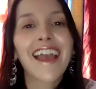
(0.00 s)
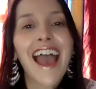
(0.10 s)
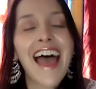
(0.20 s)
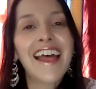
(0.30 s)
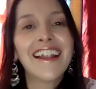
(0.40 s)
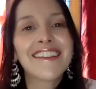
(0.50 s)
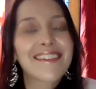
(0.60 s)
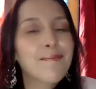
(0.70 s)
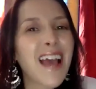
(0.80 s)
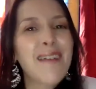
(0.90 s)
And
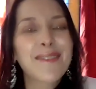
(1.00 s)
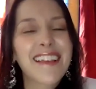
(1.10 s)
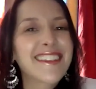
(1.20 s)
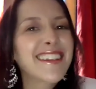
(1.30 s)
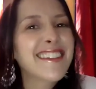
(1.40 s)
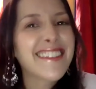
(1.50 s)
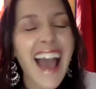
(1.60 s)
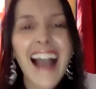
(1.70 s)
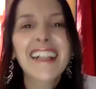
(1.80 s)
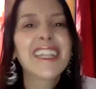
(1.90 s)
sometimes that's
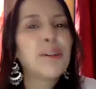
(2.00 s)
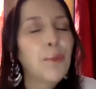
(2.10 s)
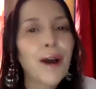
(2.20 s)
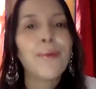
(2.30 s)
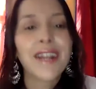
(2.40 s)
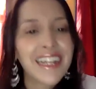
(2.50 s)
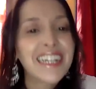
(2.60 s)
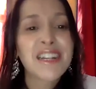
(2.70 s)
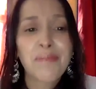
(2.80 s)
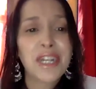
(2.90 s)
exactly what we need
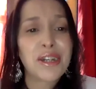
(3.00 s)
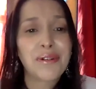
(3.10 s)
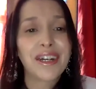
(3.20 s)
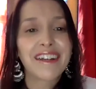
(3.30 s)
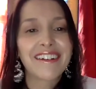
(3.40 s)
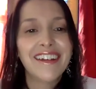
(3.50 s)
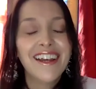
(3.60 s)
to be doing.